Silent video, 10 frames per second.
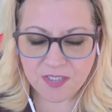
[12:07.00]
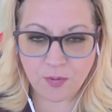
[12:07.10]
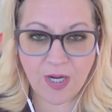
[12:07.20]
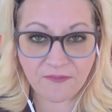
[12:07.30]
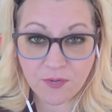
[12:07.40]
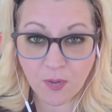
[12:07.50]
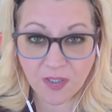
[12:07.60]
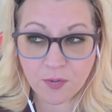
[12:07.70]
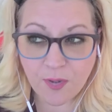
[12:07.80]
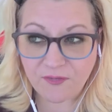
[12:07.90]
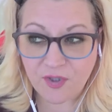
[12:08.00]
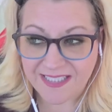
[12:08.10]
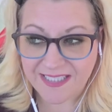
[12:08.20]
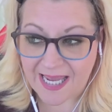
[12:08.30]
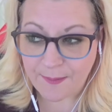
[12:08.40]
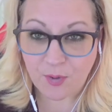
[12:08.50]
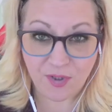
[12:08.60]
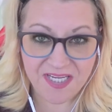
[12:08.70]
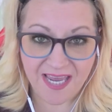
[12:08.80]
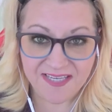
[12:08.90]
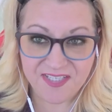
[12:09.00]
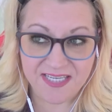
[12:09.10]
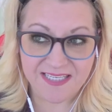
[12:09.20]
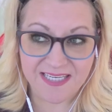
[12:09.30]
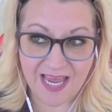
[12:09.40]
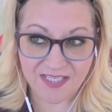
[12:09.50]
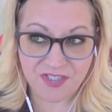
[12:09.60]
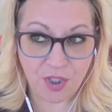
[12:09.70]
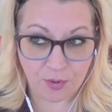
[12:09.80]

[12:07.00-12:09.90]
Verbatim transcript: So everyone who ever hit an app or a text is not your